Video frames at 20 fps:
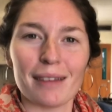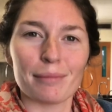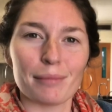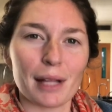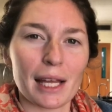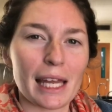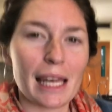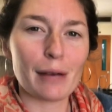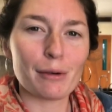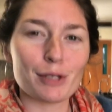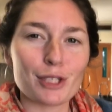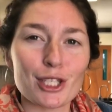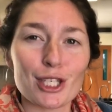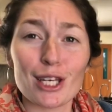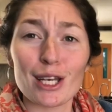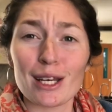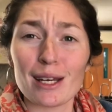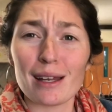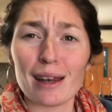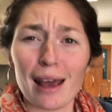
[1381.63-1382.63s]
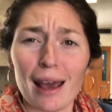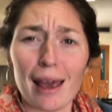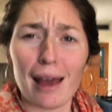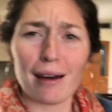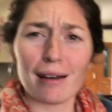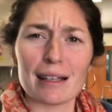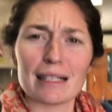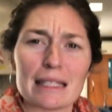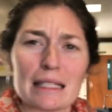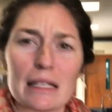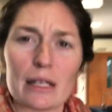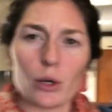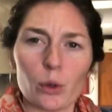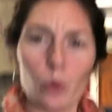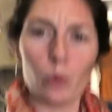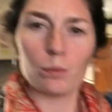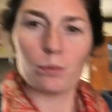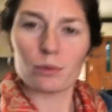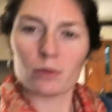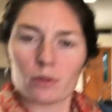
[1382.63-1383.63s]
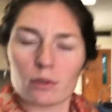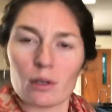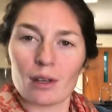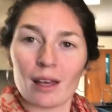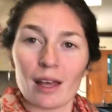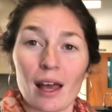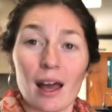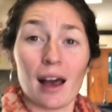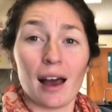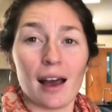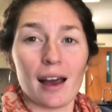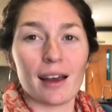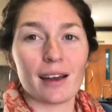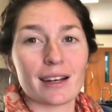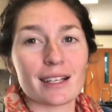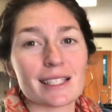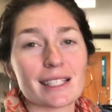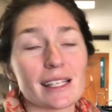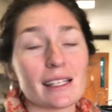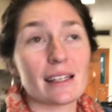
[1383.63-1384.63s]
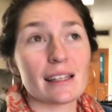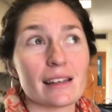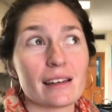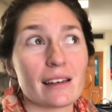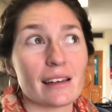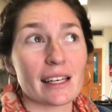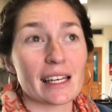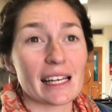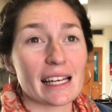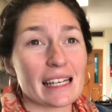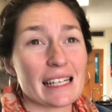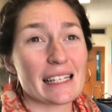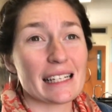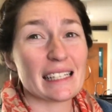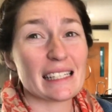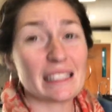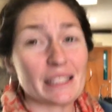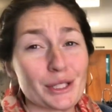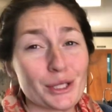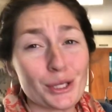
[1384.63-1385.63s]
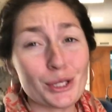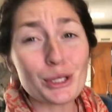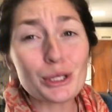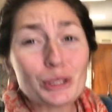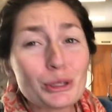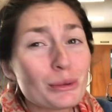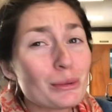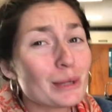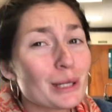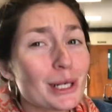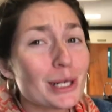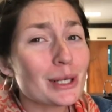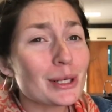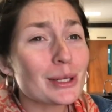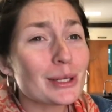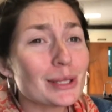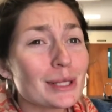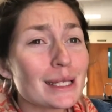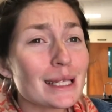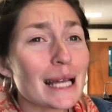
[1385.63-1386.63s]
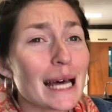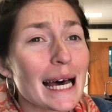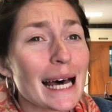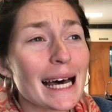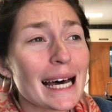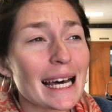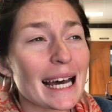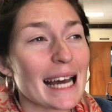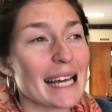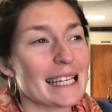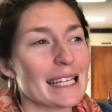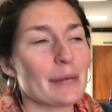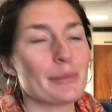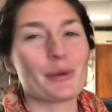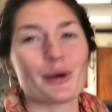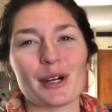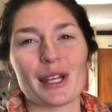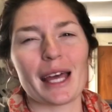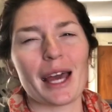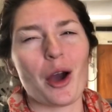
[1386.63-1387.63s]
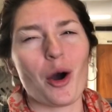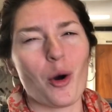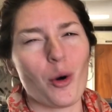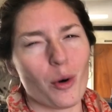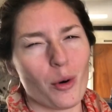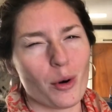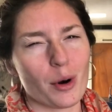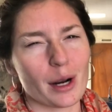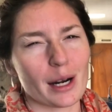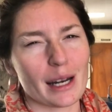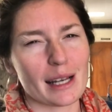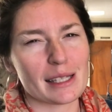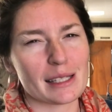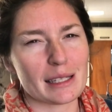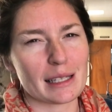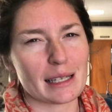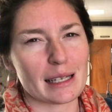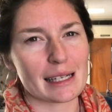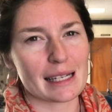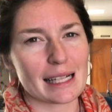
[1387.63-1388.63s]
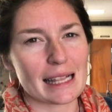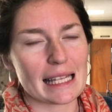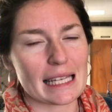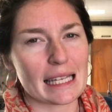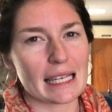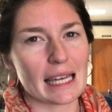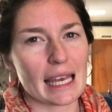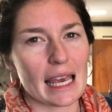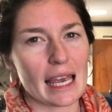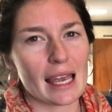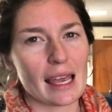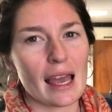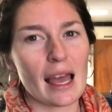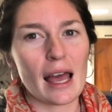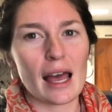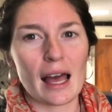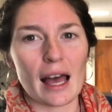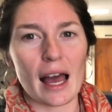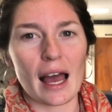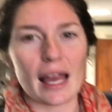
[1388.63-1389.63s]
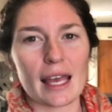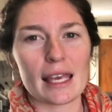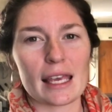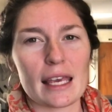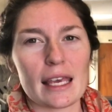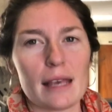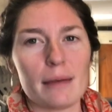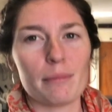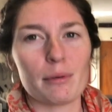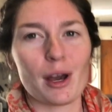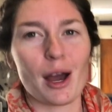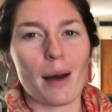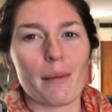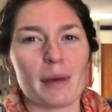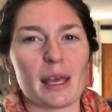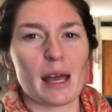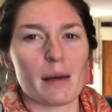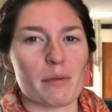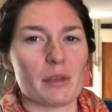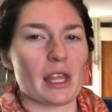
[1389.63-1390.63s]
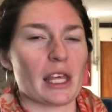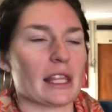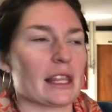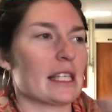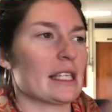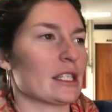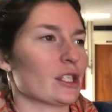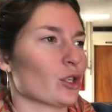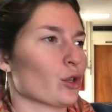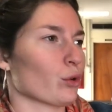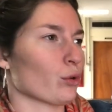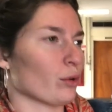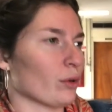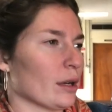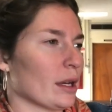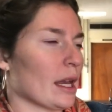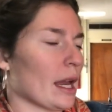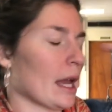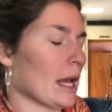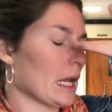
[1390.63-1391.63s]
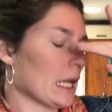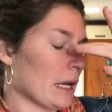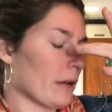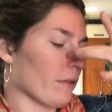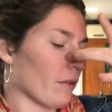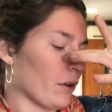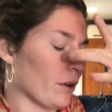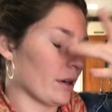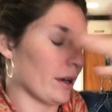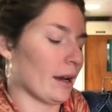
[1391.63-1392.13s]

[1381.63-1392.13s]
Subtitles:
Planning was good. I honestly did not do a whole lot. I did more like organizing and cleaning. I keep coming up with like these creative,